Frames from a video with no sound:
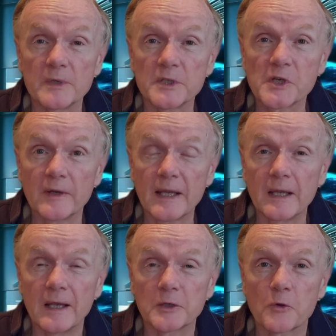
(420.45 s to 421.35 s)
showing
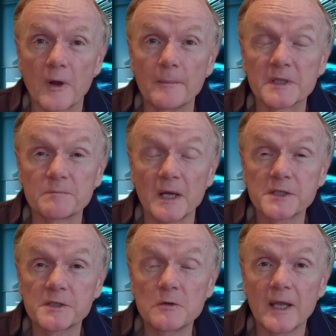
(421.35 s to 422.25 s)
here and cram as much
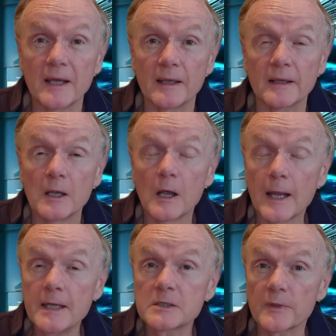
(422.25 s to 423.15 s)
as you can
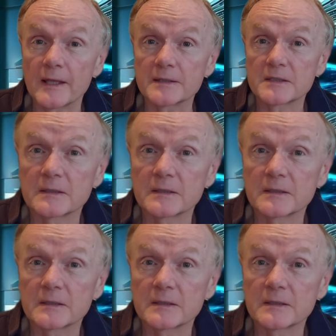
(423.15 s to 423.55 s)
into that.